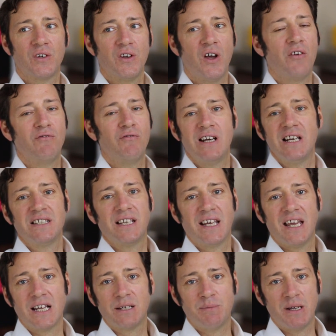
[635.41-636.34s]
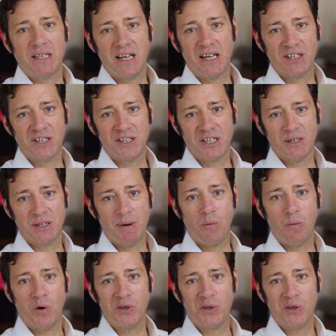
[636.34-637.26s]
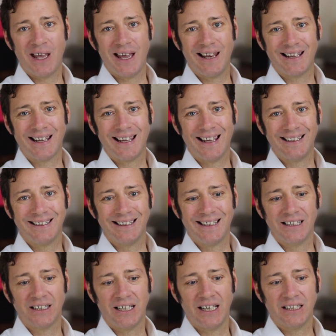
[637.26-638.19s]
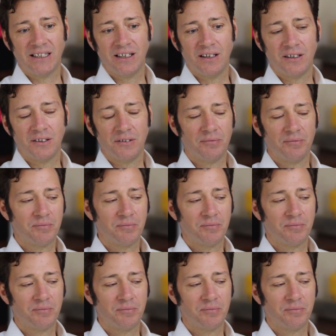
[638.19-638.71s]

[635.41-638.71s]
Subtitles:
unrealistic expectations about what you can and can't get done.